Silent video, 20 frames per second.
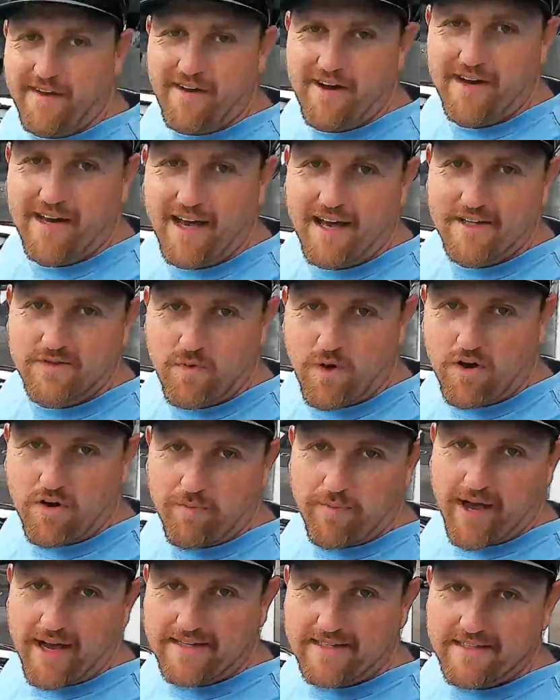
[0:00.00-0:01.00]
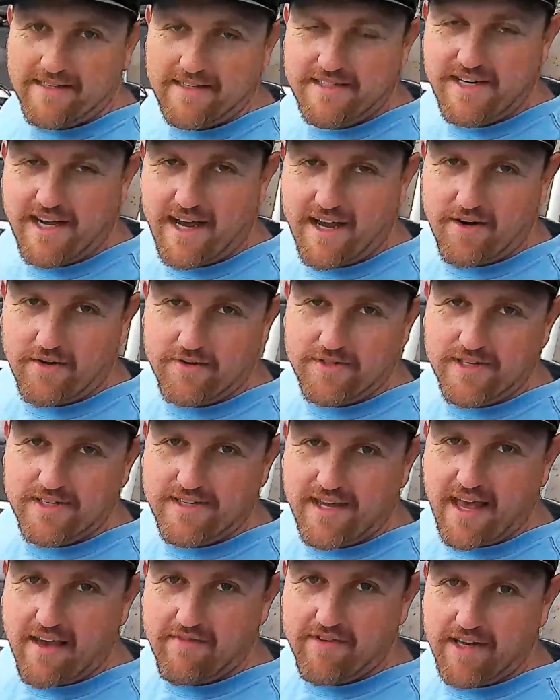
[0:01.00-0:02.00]
Alright guys, welcome back to the channel. This
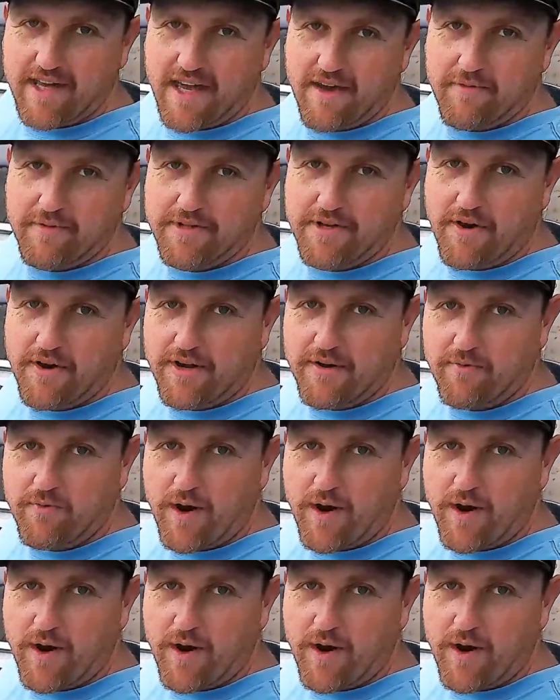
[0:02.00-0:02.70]
is Kevin again with Yerkit